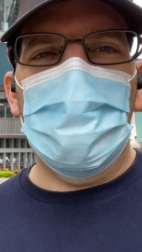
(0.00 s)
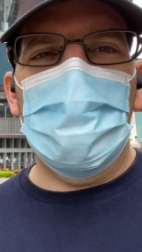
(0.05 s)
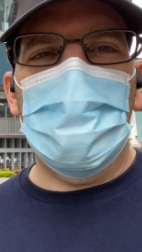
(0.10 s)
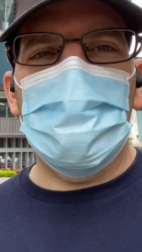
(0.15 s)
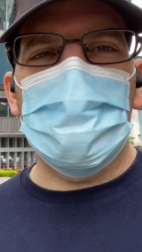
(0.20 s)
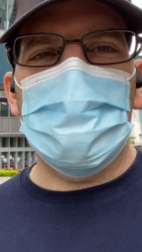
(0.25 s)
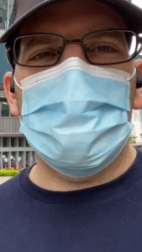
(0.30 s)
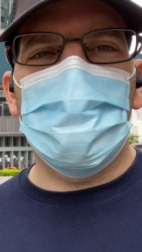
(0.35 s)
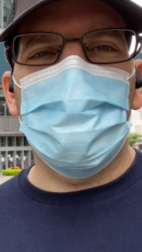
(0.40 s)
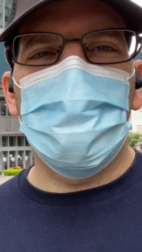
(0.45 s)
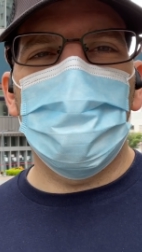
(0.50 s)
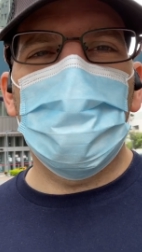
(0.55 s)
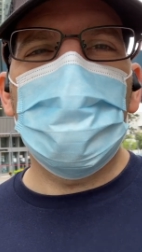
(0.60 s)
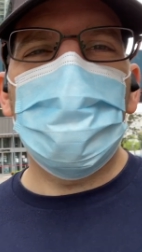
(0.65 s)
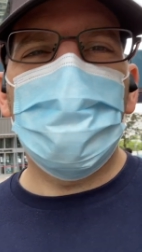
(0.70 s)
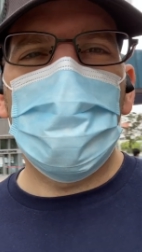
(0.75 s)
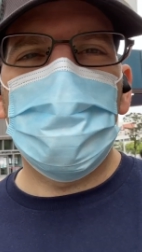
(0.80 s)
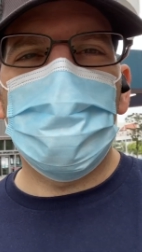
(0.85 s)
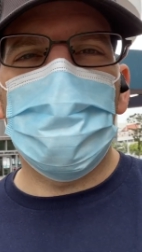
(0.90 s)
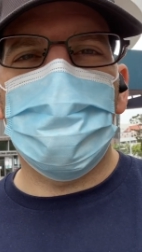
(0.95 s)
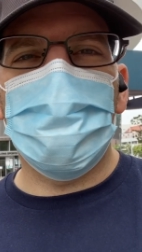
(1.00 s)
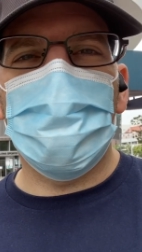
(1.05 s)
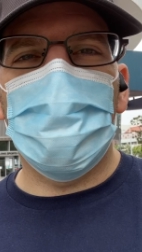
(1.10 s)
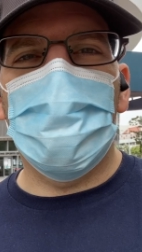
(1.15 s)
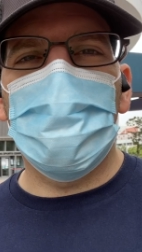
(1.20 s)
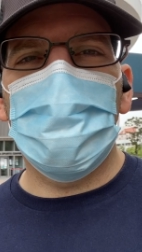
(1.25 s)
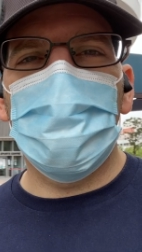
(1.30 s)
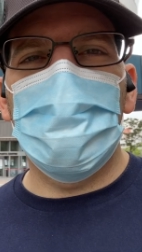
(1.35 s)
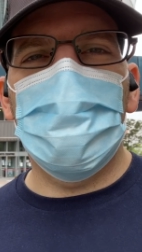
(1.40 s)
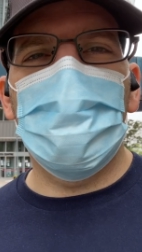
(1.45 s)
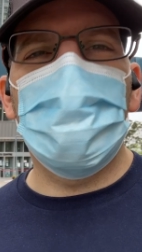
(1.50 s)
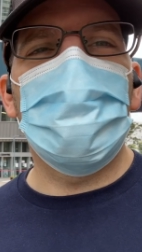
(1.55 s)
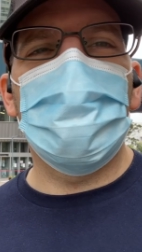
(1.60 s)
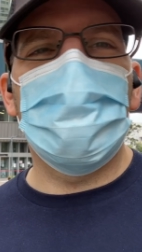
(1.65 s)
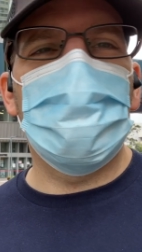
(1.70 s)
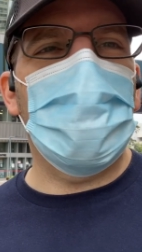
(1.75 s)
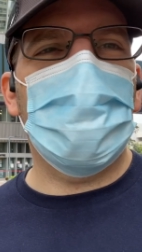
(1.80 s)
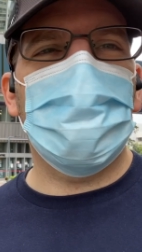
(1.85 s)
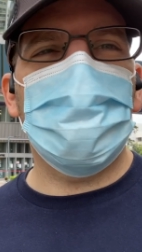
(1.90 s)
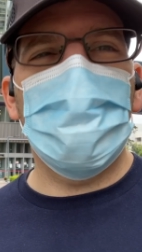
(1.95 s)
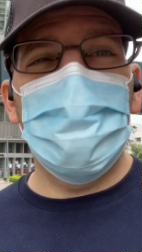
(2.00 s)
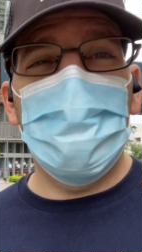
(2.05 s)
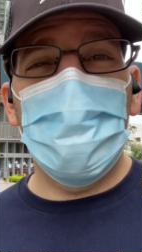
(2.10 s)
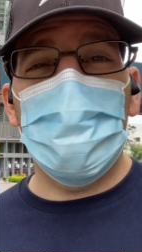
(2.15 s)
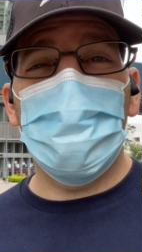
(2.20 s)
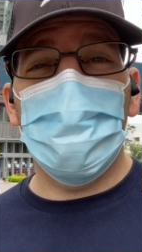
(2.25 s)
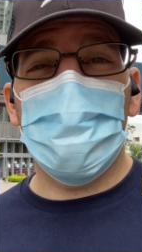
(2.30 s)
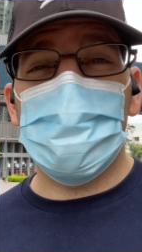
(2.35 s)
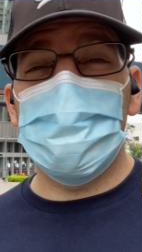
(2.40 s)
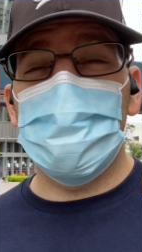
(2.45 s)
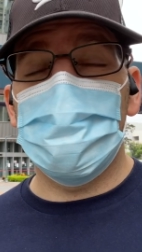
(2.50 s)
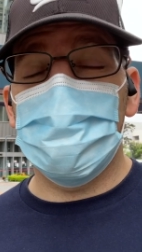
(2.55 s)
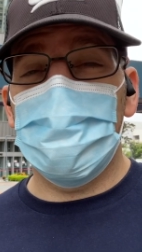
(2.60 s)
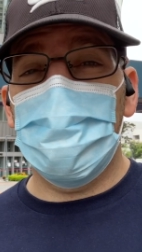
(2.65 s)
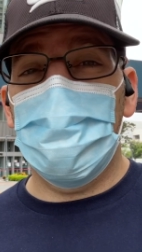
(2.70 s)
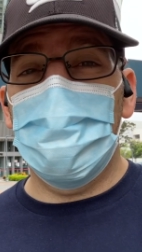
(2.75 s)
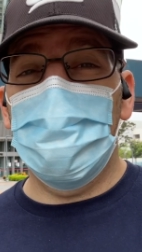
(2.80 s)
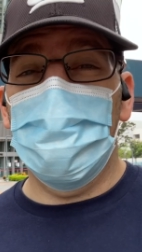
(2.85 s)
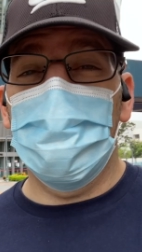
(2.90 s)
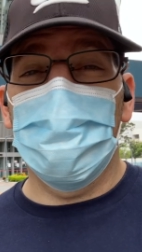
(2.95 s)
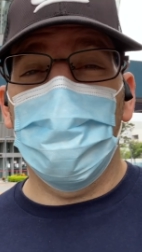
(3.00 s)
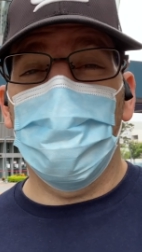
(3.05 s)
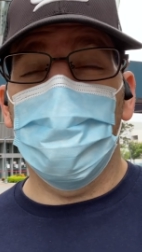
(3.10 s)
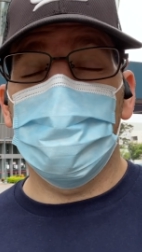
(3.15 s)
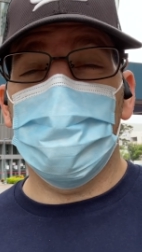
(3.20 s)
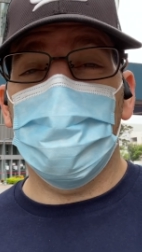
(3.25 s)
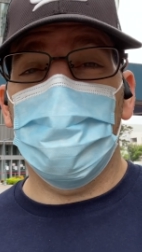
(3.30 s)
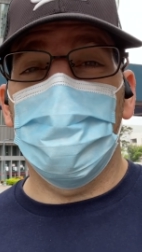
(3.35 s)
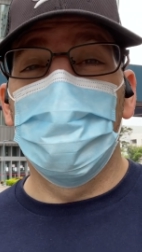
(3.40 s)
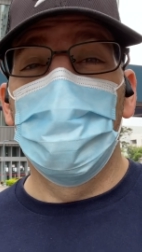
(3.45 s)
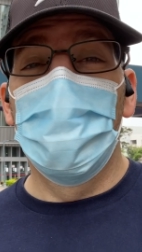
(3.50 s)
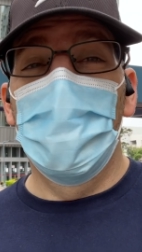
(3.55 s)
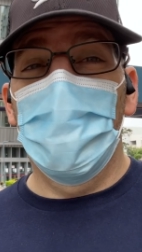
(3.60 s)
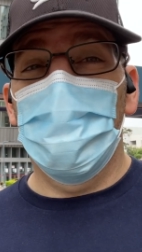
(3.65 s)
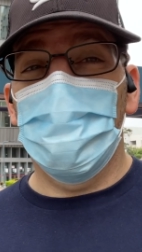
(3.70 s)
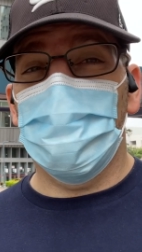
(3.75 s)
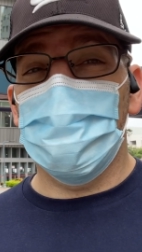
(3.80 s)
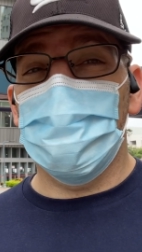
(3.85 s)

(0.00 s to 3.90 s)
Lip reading: including people flying in. And now they make you actually stay in a hotel for